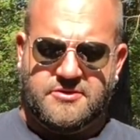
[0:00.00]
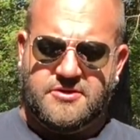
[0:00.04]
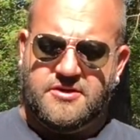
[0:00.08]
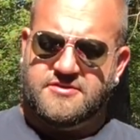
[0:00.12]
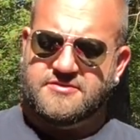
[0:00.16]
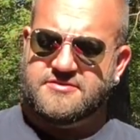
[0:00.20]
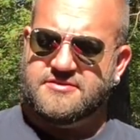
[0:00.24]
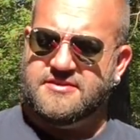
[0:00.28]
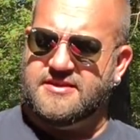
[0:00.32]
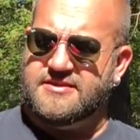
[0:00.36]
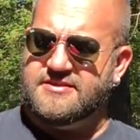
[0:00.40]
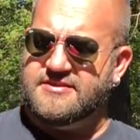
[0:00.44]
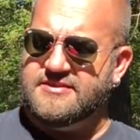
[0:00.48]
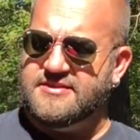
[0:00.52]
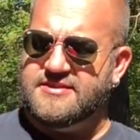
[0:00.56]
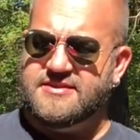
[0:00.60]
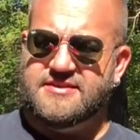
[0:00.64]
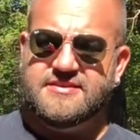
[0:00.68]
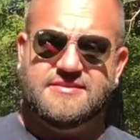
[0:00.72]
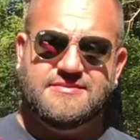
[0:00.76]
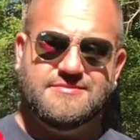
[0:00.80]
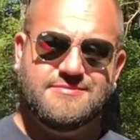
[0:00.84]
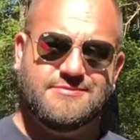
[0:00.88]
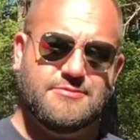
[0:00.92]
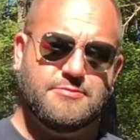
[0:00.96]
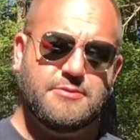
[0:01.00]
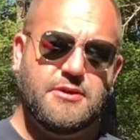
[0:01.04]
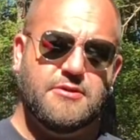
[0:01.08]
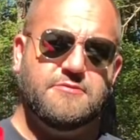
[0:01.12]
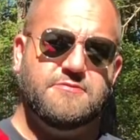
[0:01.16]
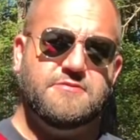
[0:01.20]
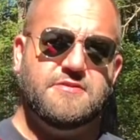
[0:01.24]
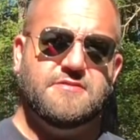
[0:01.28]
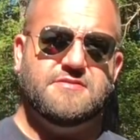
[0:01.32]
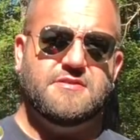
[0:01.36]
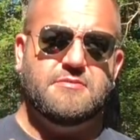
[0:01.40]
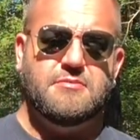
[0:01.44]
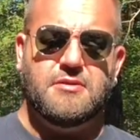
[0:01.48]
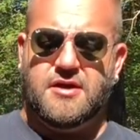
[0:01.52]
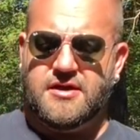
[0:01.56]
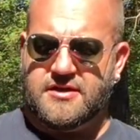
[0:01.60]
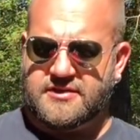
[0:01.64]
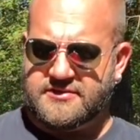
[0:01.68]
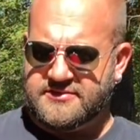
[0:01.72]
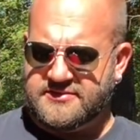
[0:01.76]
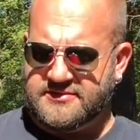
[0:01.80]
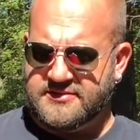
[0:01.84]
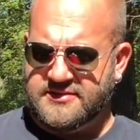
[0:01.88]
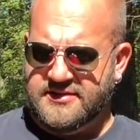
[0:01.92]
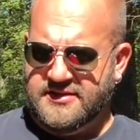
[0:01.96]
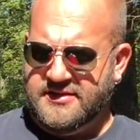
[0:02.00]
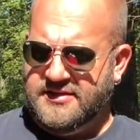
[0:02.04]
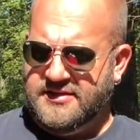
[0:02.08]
All said and done, it's about 50 bucks,